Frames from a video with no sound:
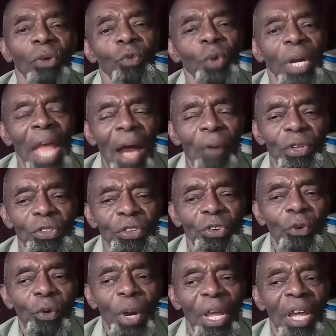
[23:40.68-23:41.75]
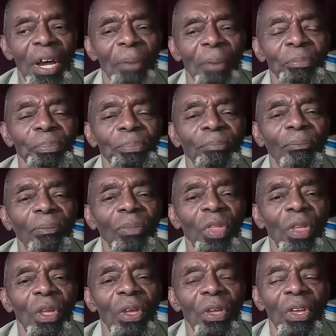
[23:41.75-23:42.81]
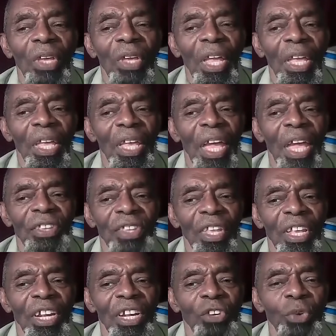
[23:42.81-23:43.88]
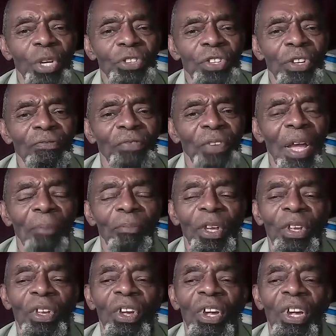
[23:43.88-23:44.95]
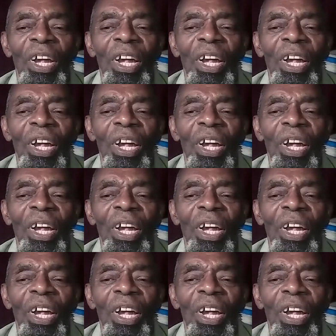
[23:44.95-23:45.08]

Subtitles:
when I was growing up as in a Christian family,